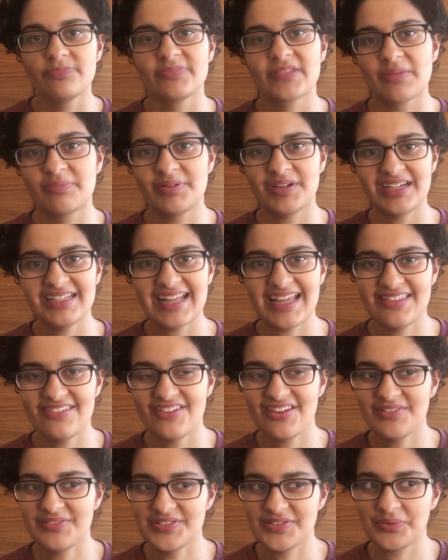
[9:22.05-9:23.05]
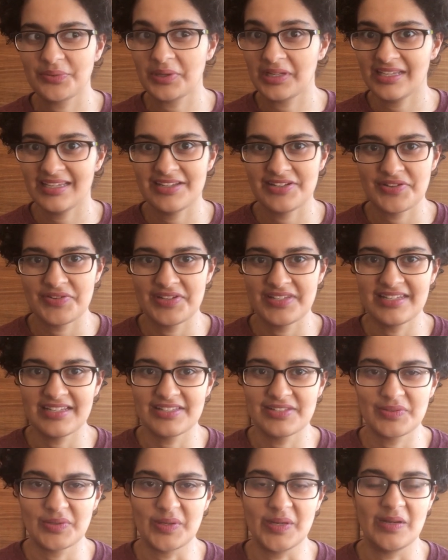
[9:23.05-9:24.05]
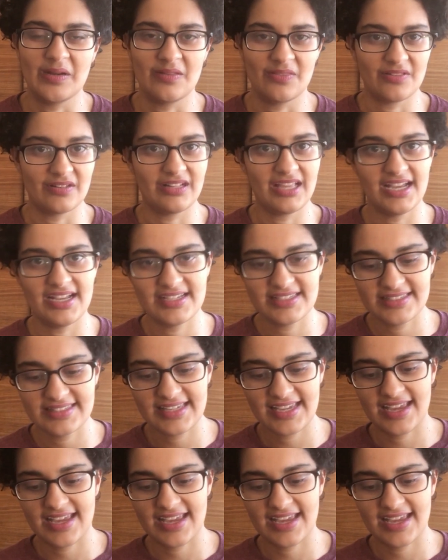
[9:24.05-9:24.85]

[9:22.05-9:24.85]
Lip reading: But I thought it was a really interesting story nonetheless,